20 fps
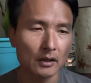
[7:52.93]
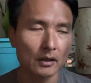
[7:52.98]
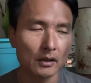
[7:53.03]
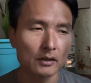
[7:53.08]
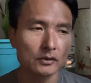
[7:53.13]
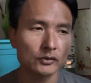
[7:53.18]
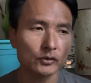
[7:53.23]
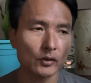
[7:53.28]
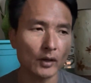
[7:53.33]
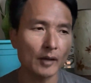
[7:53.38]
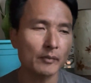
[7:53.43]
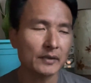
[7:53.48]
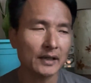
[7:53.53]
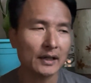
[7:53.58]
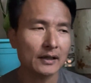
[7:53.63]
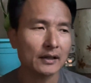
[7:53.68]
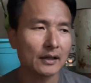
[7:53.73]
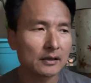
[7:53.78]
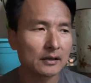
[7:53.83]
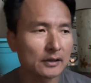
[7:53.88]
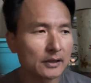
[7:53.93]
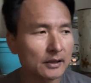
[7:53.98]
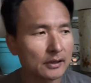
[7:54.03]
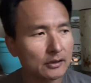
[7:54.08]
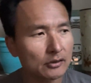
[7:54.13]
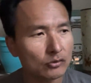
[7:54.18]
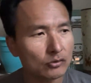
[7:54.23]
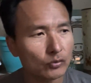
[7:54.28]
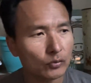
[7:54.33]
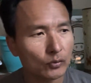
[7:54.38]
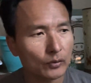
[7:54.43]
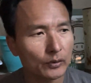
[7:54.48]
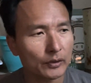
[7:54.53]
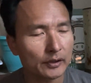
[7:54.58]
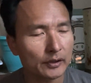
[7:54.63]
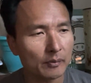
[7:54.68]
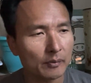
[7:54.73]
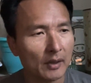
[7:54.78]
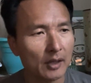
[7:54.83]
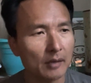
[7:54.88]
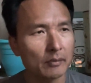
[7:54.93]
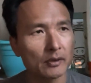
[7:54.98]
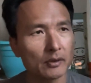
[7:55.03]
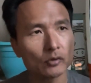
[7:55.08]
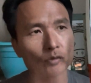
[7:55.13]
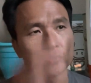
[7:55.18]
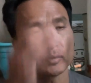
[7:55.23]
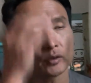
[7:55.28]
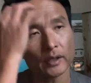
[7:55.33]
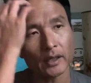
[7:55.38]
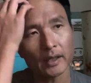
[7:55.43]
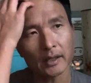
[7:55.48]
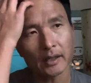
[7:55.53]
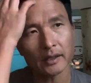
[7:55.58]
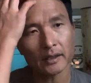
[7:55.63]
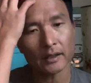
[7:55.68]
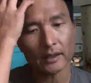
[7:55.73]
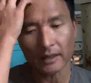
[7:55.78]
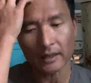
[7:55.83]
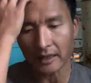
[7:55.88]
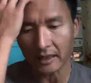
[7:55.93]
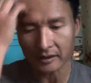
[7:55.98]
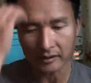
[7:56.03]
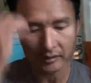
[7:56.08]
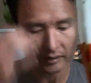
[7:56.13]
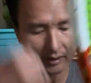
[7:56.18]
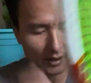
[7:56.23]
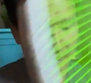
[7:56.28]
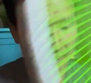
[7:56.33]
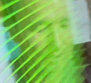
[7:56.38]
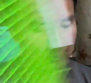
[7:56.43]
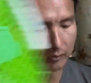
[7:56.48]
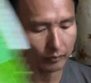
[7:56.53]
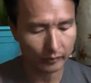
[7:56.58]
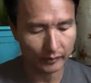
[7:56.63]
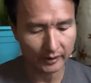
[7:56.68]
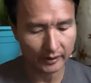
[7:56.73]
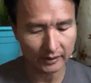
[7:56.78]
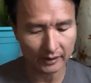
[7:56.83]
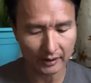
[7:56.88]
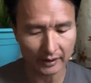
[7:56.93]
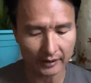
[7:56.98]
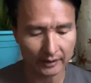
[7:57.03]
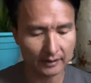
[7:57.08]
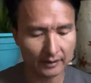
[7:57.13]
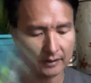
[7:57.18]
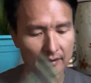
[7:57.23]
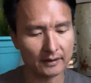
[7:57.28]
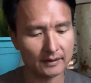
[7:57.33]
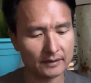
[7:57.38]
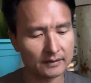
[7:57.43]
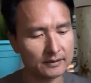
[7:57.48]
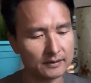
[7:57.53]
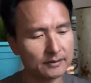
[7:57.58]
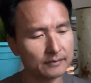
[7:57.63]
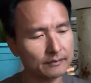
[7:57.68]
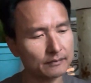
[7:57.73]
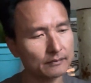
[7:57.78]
So I'm kind of leaning toward maybe doing a hybrid like this,